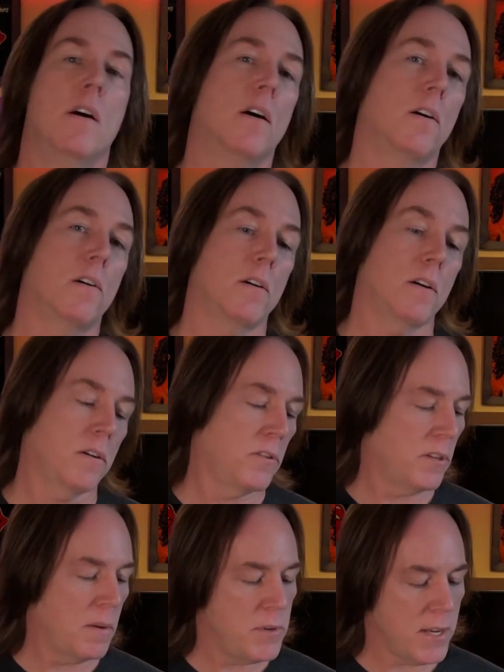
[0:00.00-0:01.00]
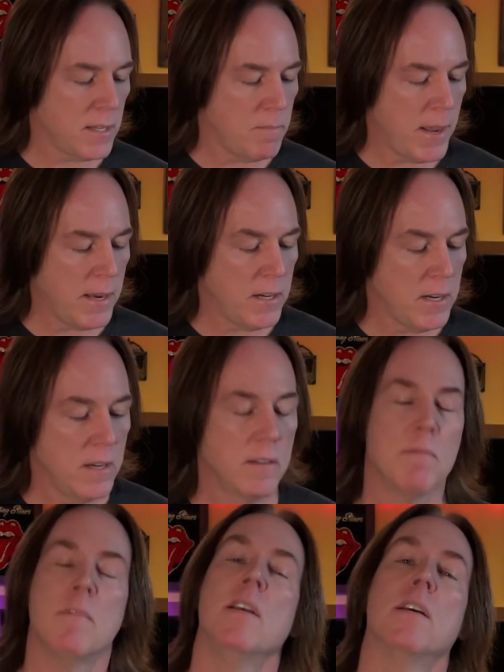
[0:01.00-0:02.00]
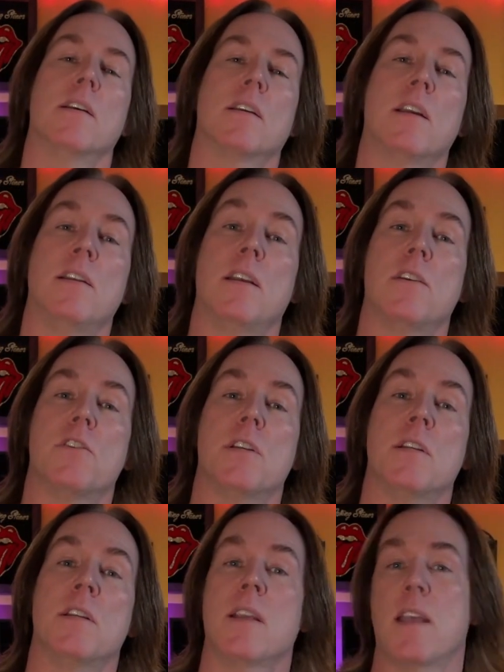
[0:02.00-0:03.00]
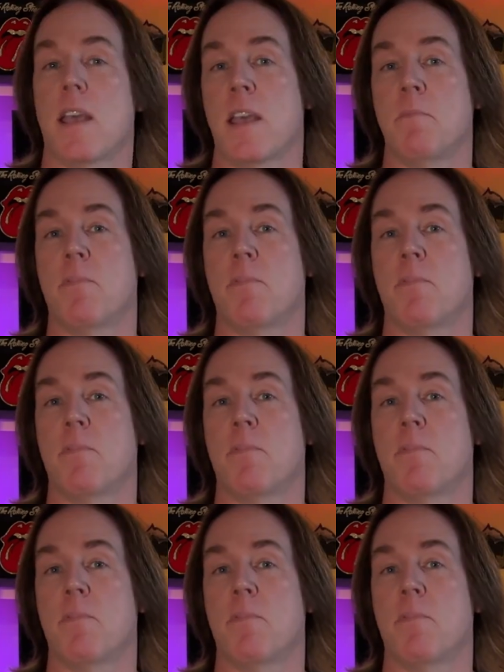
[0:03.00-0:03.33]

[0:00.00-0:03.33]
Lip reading: are subject matter, condition, and